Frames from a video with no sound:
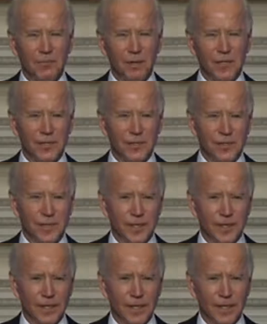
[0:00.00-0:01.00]
presidency.
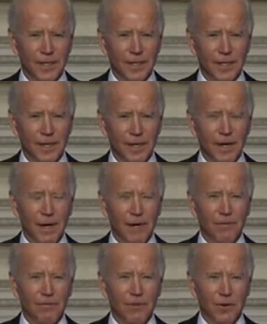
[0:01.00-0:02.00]

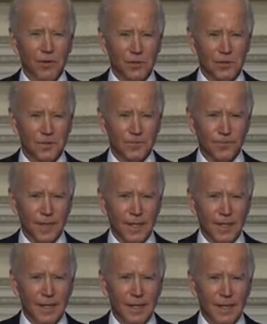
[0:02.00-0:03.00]
First,
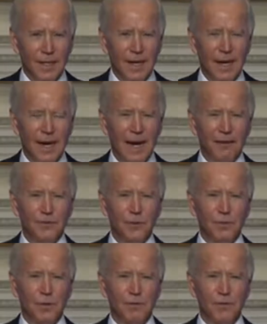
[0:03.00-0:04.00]
after
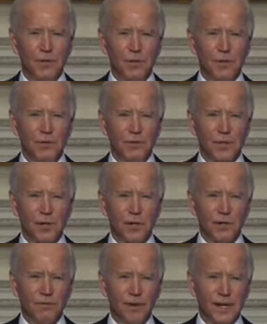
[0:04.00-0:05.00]
review of the
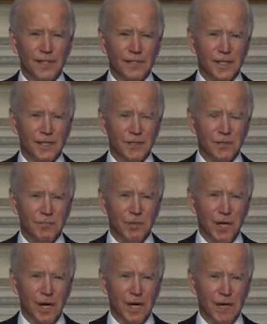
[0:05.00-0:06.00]
current vaccine
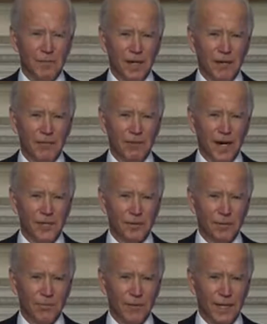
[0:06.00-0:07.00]
supply and
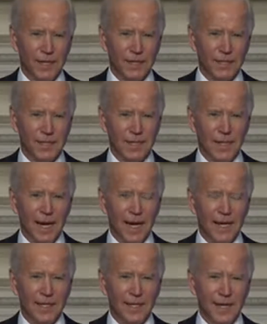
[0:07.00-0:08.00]
manufacturing plans, I
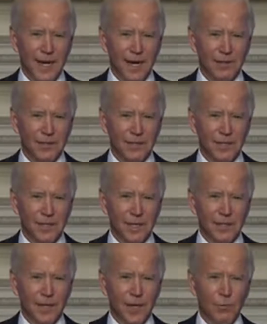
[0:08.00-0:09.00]
can announce
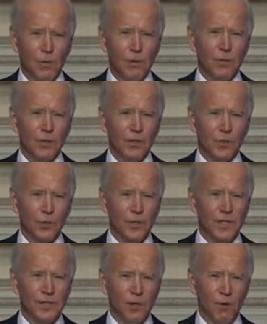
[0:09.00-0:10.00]
that we will
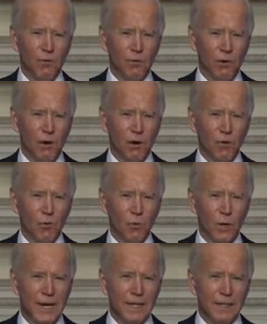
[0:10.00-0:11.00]
increase overall
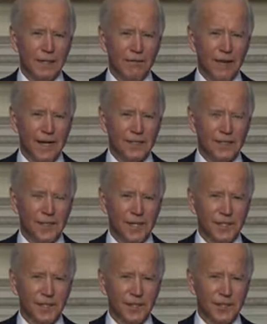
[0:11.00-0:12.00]
weekly
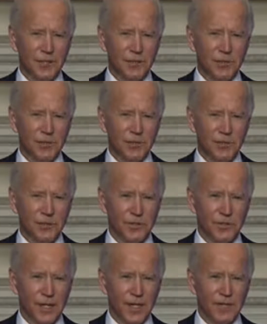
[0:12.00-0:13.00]
vaccination distributions to
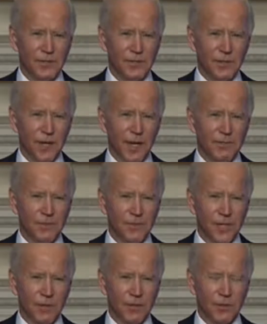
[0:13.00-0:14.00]
states, tribes, and
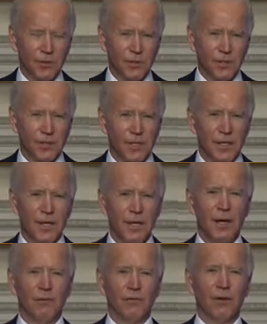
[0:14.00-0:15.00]
territories
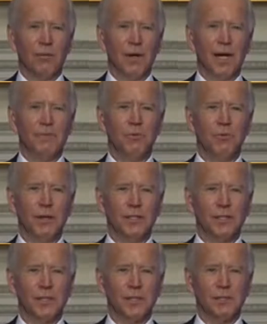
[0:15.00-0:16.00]
from
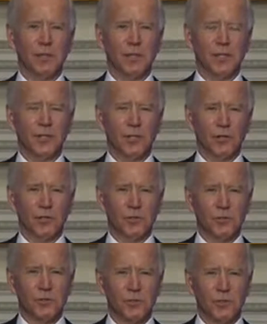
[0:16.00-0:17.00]
8.6 million
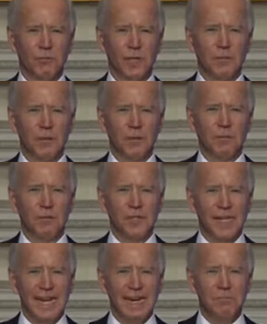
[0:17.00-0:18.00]
doses to a minimum of
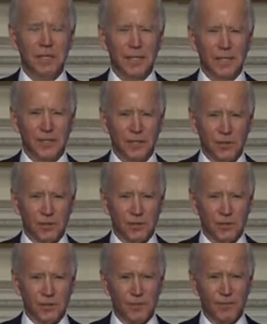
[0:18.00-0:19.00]
10 million
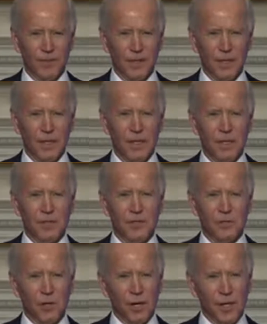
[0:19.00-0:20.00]
doses.
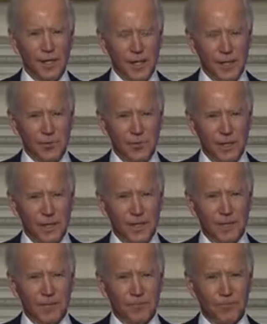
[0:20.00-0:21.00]
Starting next
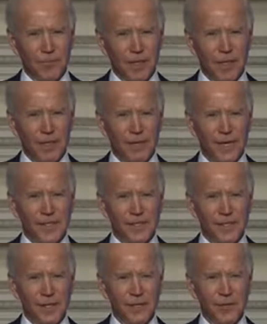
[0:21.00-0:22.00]
week, that's
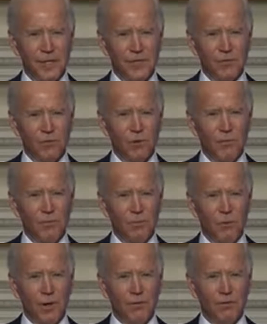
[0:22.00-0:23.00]
an increase of
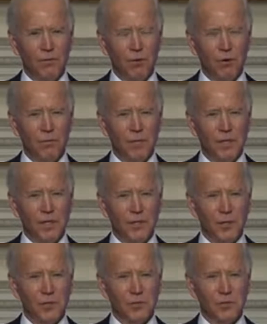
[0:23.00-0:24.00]
1.4 million
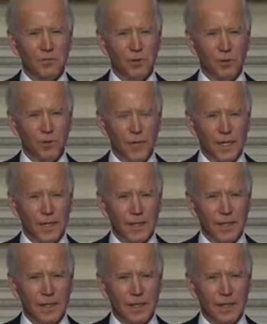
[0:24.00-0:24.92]
doses per week.